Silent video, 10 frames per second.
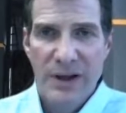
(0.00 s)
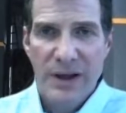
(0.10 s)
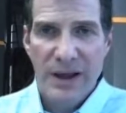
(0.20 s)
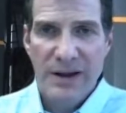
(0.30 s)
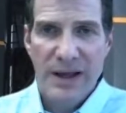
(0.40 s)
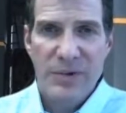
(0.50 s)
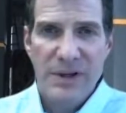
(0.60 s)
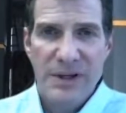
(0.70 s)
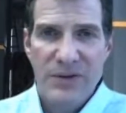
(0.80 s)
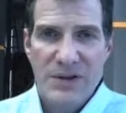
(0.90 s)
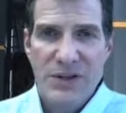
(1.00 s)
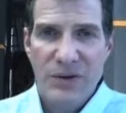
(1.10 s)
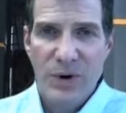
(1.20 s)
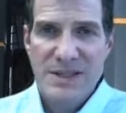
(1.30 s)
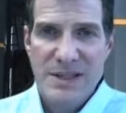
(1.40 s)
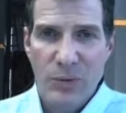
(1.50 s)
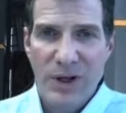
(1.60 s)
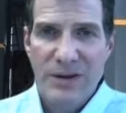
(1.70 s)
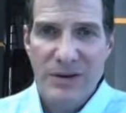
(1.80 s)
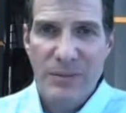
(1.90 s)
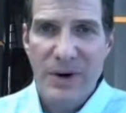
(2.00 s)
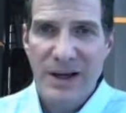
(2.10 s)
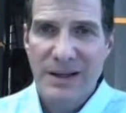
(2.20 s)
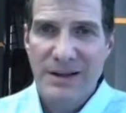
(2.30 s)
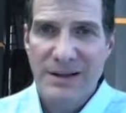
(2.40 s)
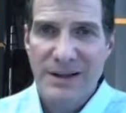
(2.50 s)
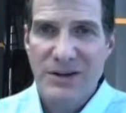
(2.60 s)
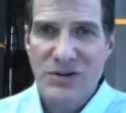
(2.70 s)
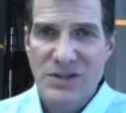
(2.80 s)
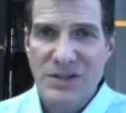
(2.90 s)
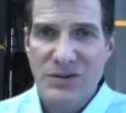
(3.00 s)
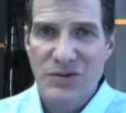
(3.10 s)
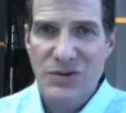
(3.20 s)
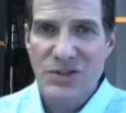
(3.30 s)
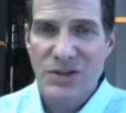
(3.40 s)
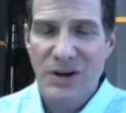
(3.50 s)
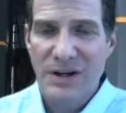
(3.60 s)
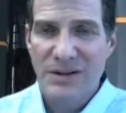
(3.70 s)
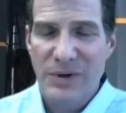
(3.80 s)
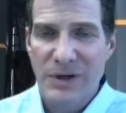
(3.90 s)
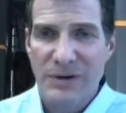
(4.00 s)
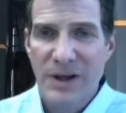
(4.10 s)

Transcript: And I believe these are the ones that went to the mine that I just talked about.